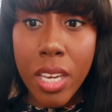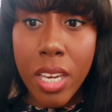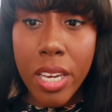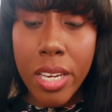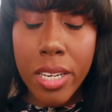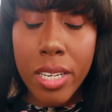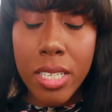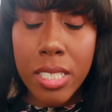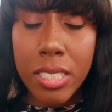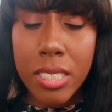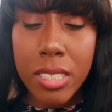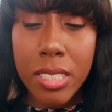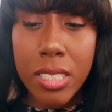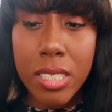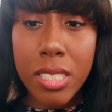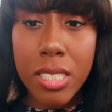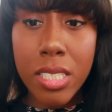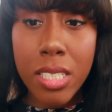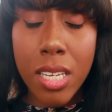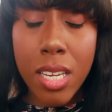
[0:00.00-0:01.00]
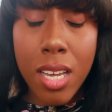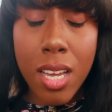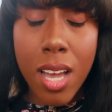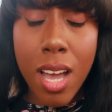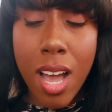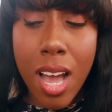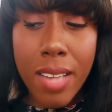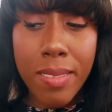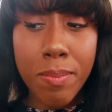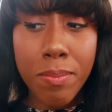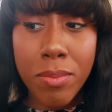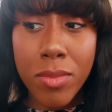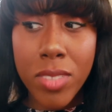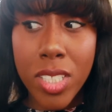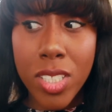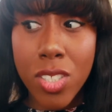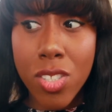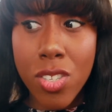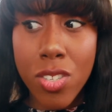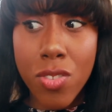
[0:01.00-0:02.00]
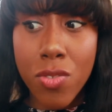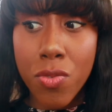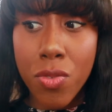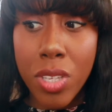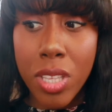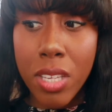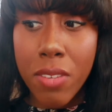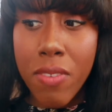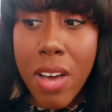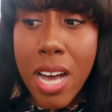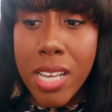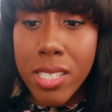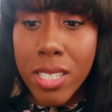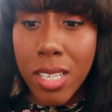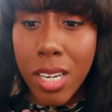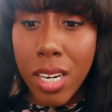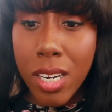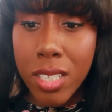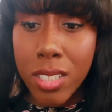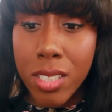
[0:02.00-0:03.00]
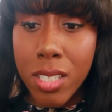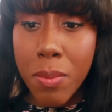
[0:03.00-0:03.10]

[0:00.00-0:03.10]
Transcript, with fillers: and I'm, it's just really fascinating